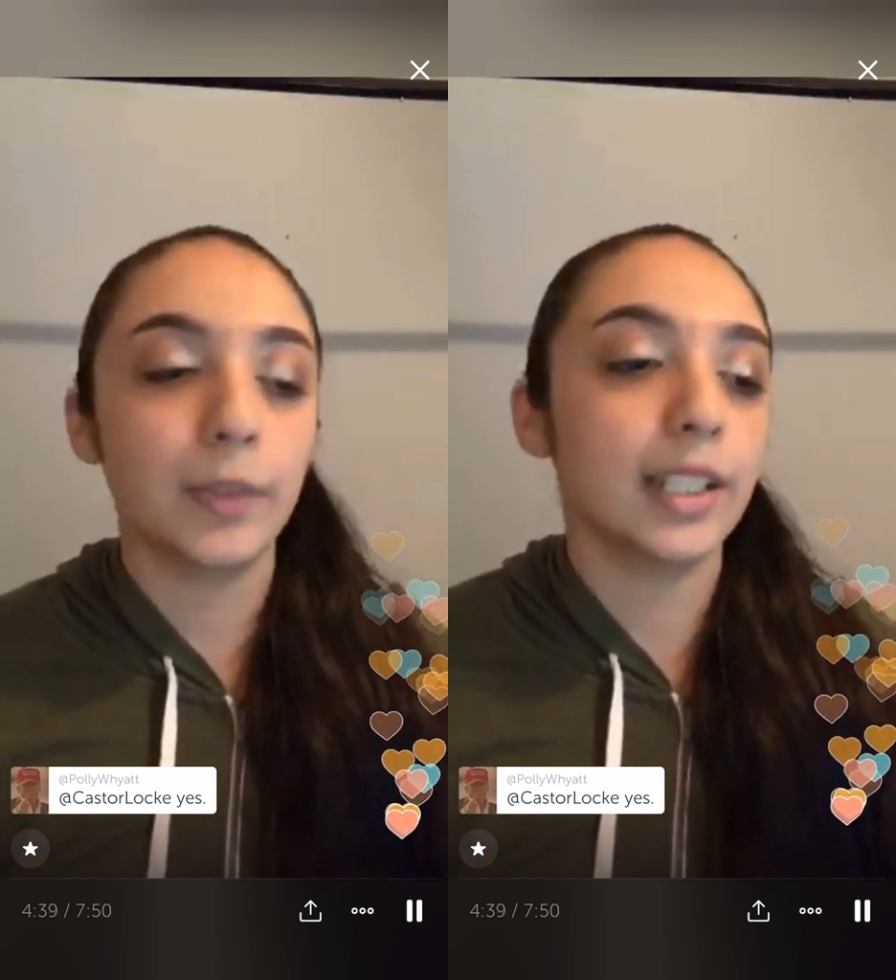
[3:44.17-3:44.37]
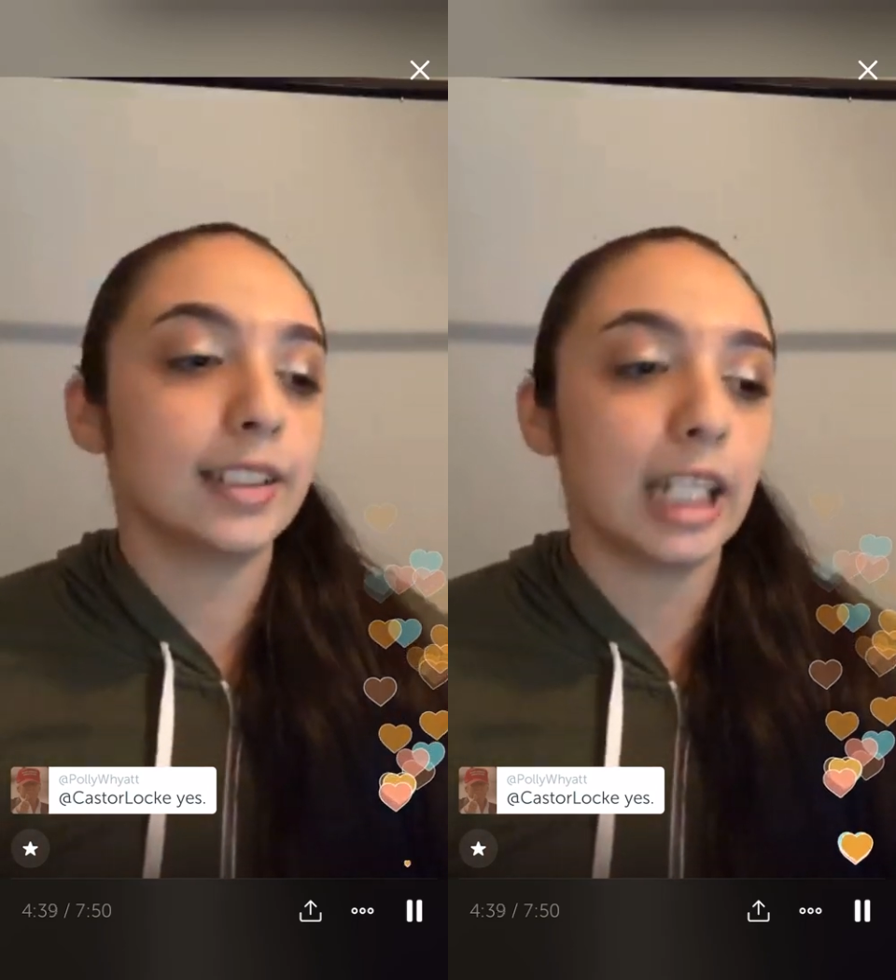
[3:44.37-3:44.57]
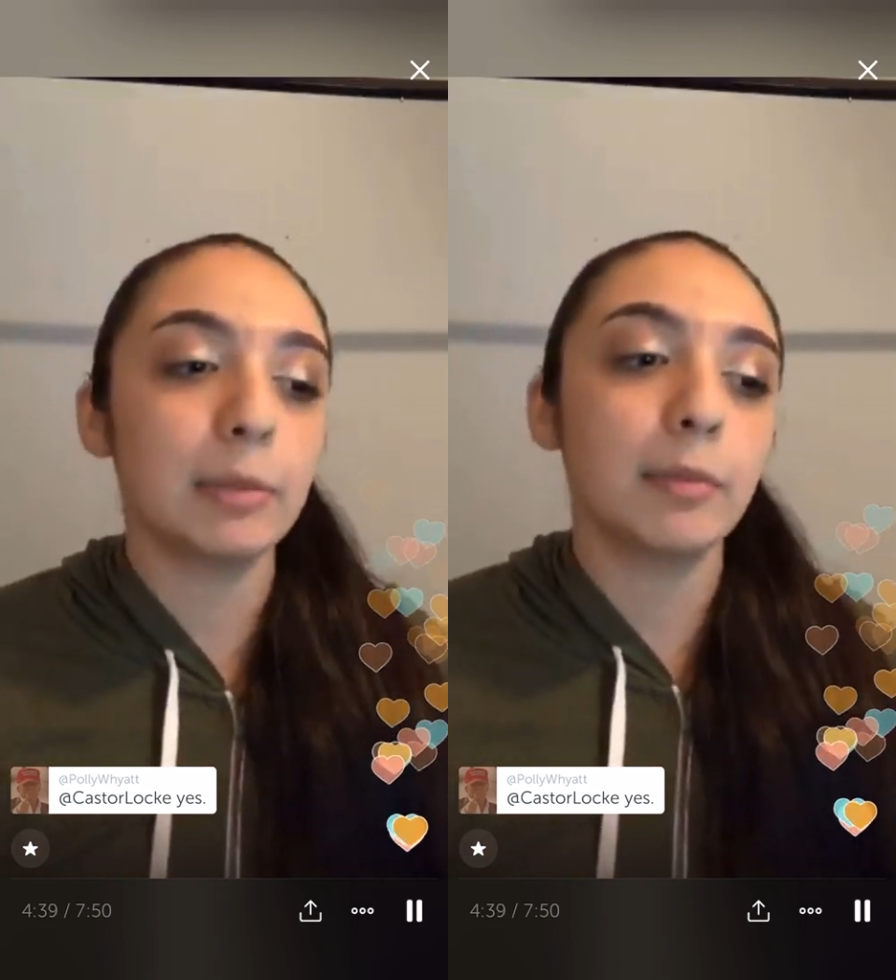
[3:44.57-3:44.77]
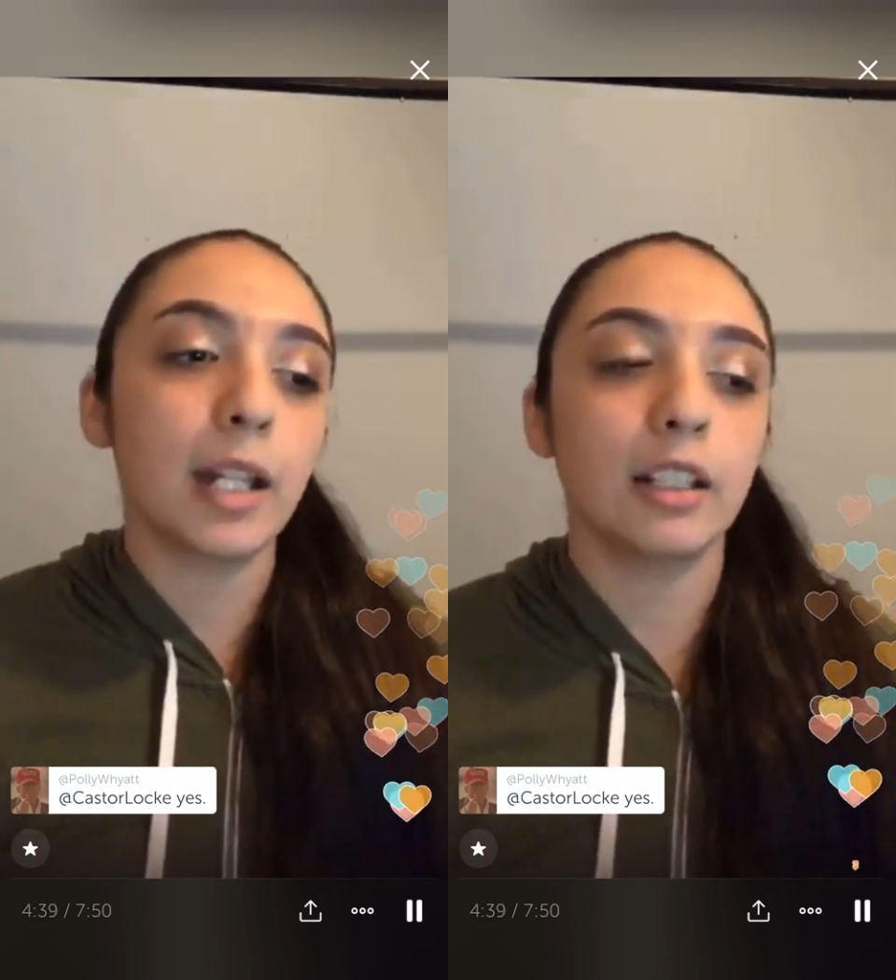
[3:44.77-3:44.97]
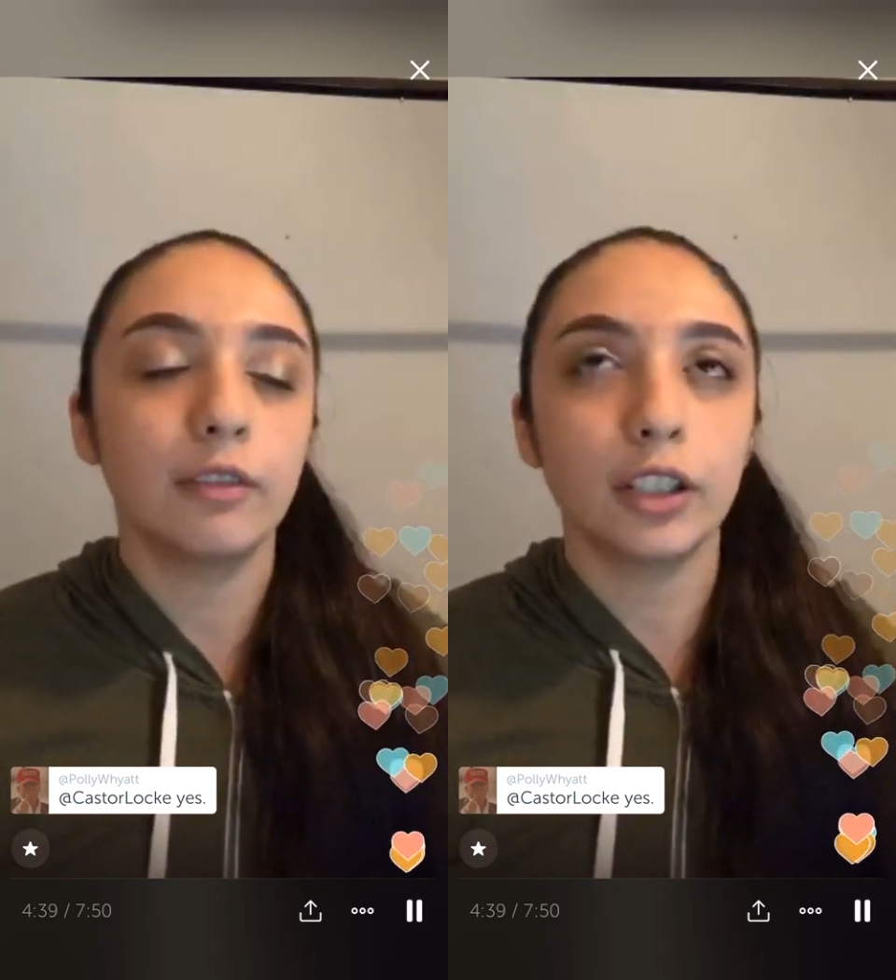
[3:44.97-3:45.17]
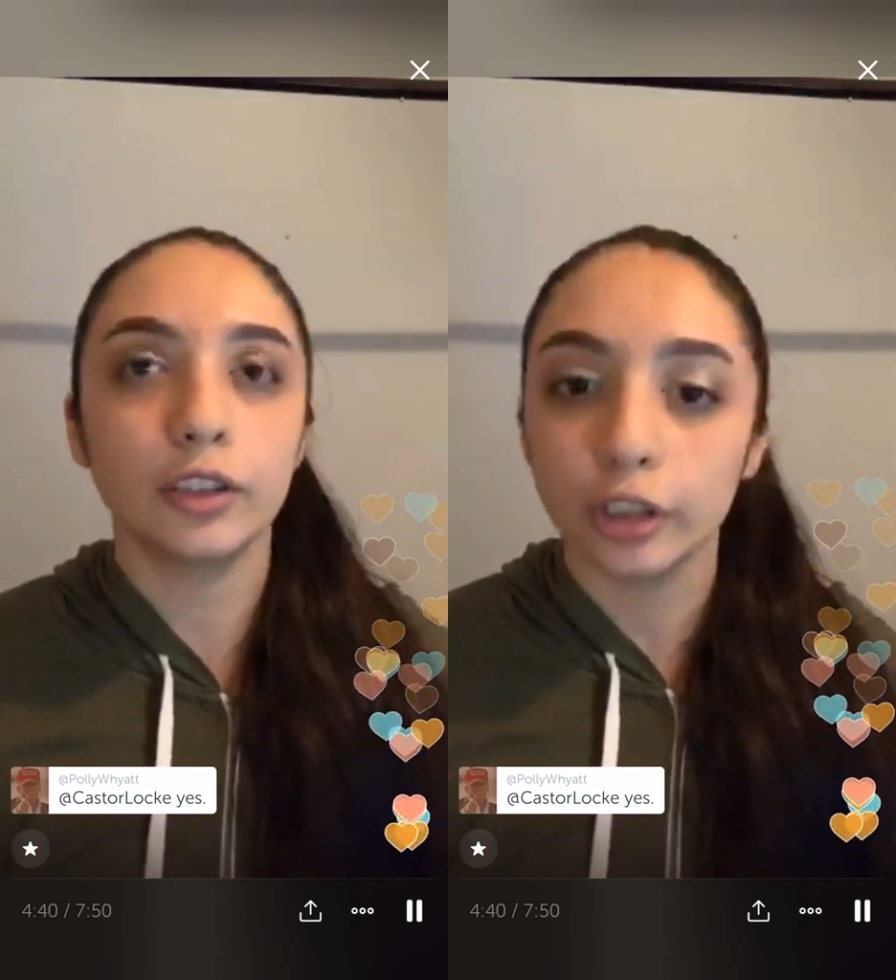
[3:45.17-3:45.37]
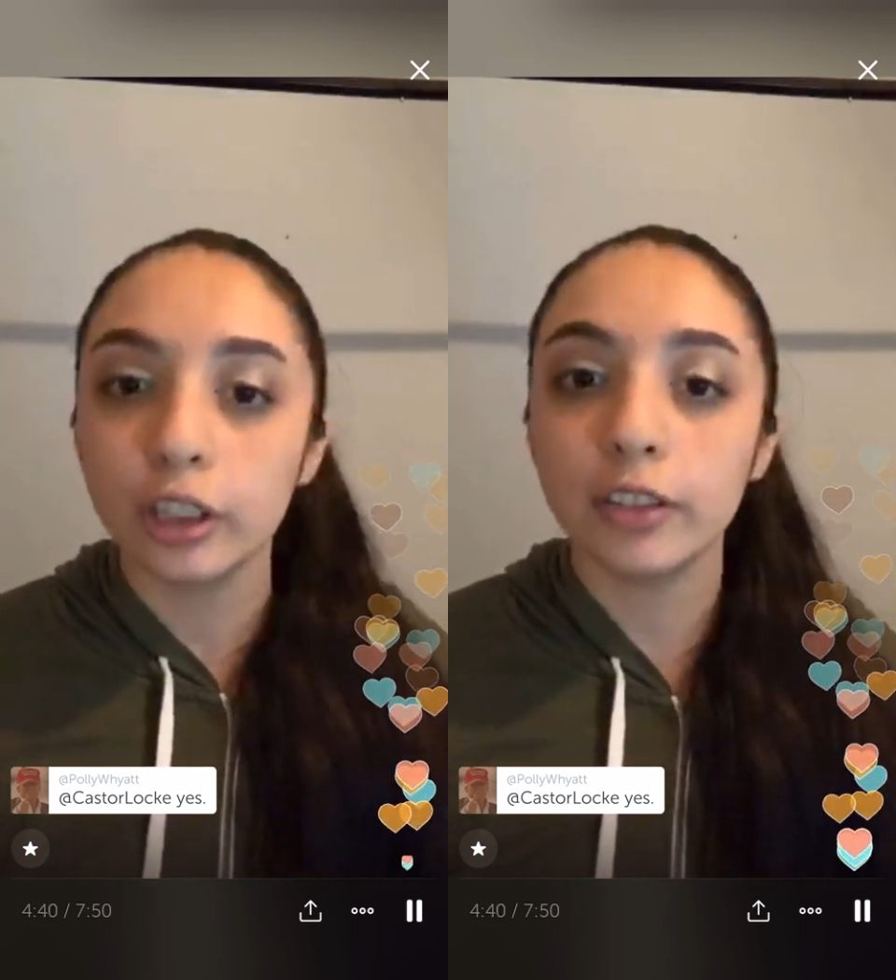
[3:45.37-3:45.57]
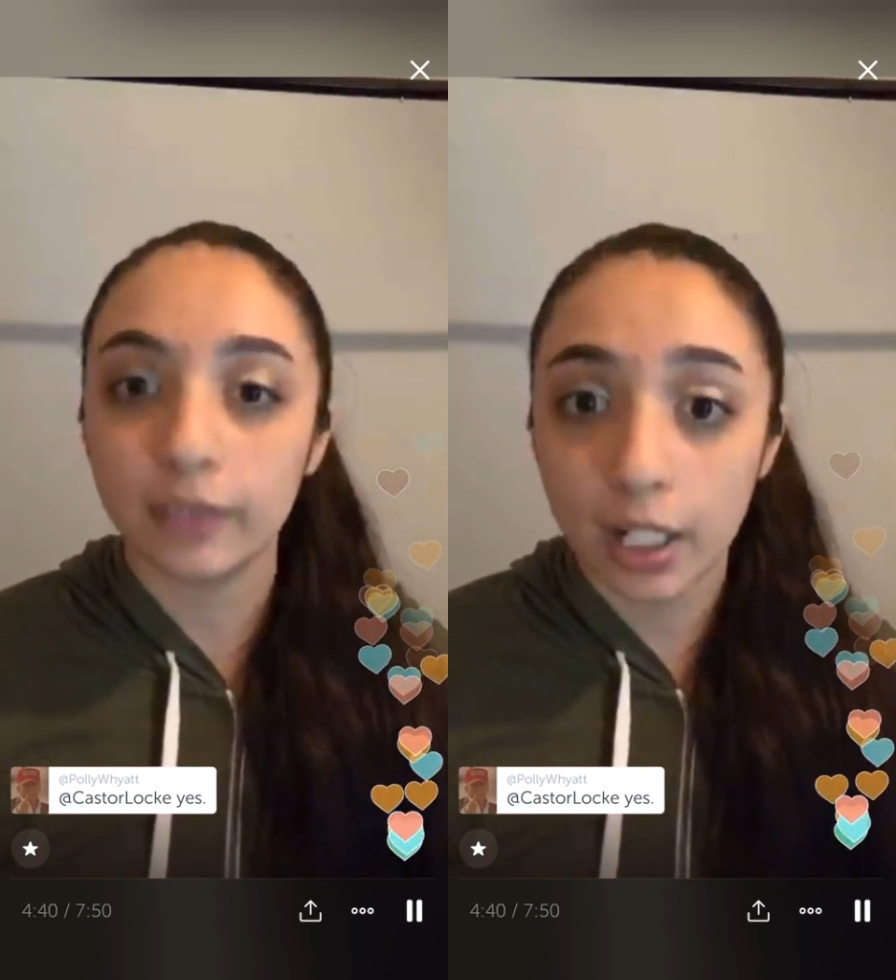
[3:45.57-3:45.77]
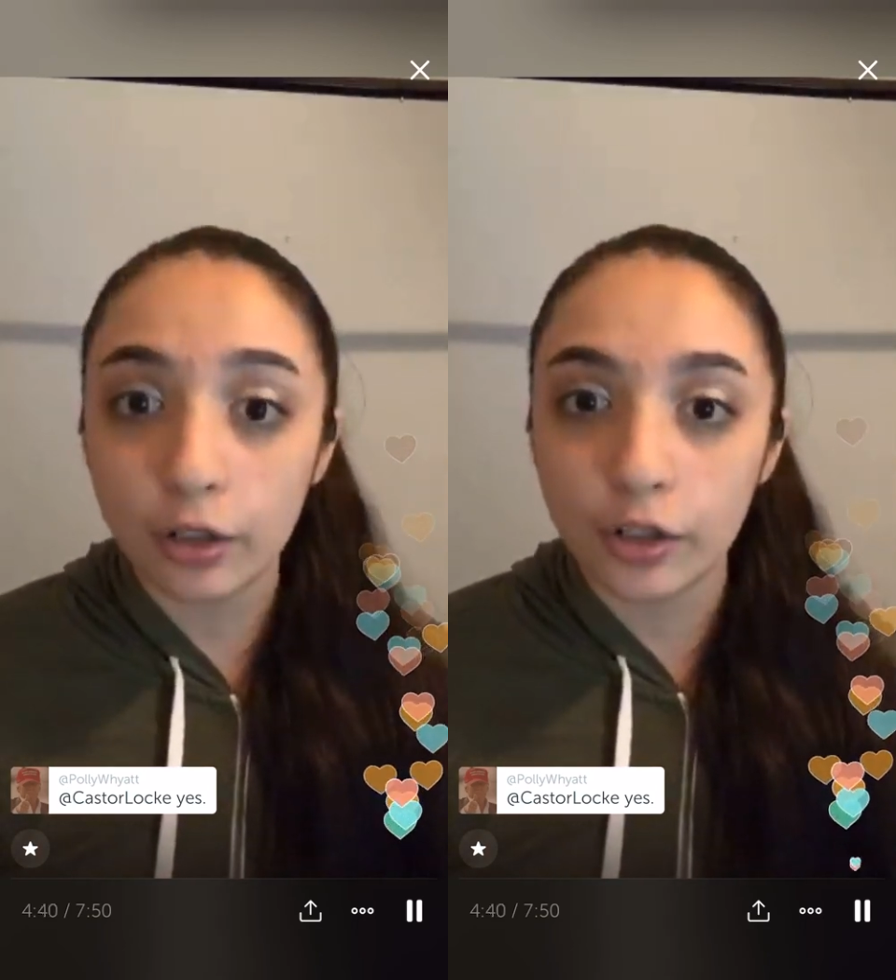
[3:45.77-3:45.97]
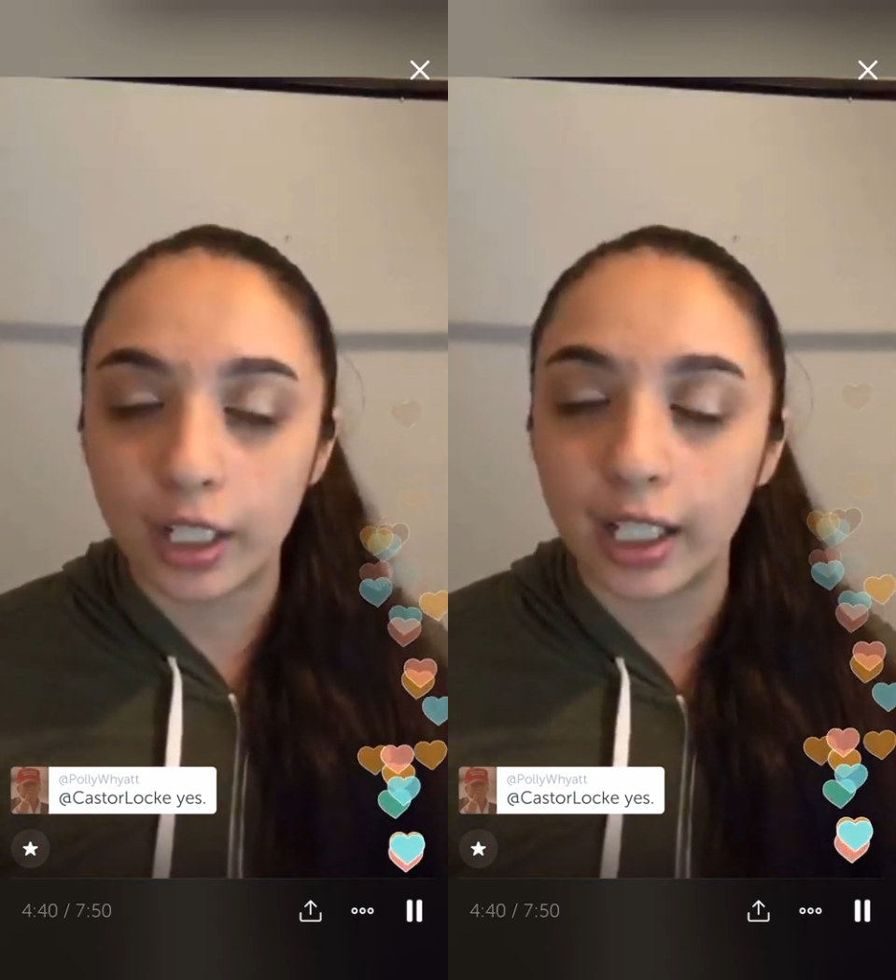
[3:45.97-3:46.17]
the same amount of conservative
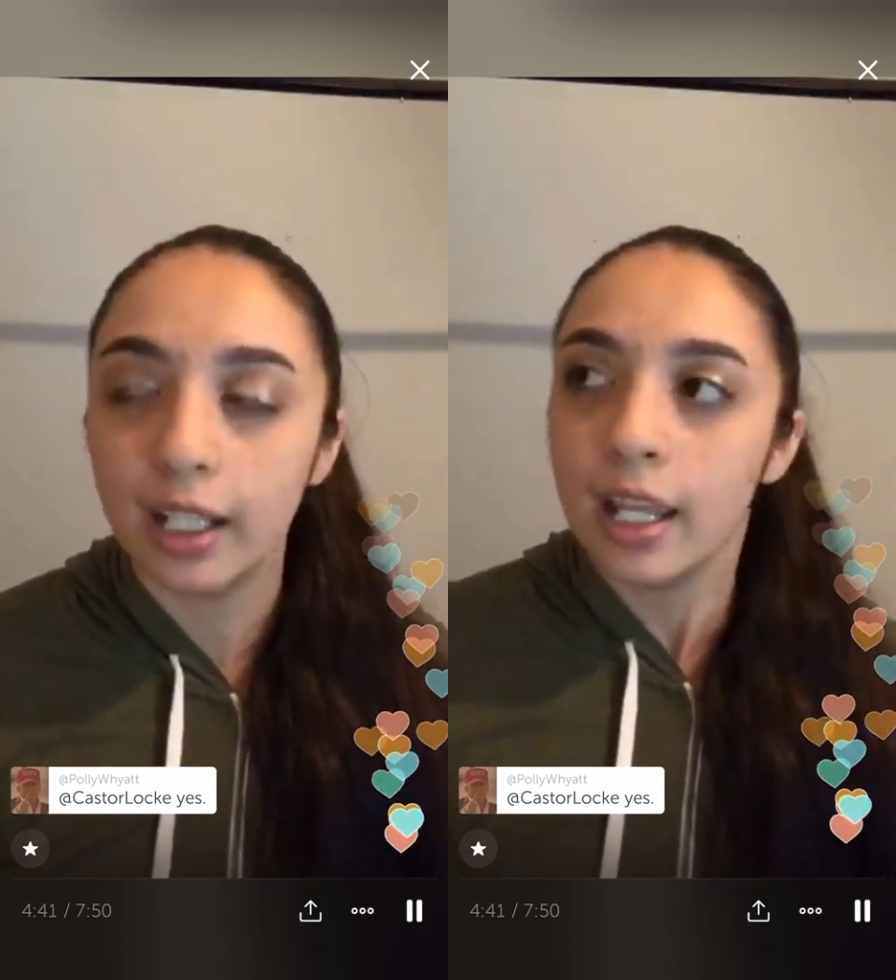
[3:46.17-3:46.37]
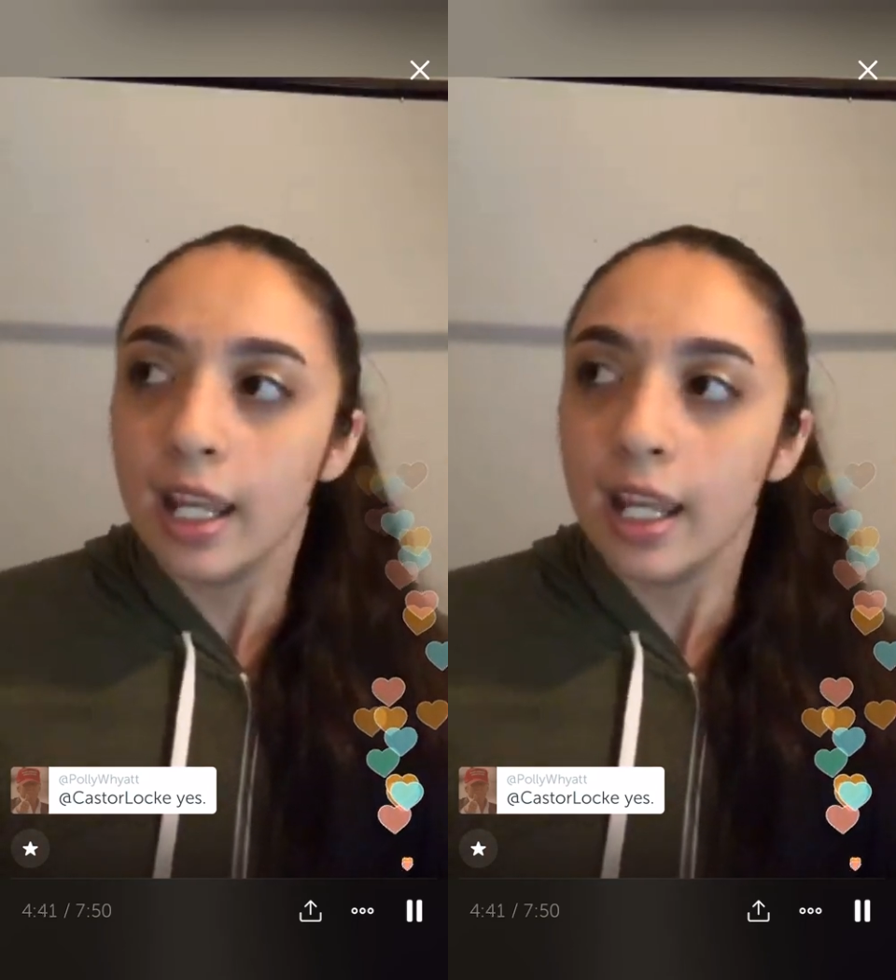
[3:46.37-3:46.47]
energy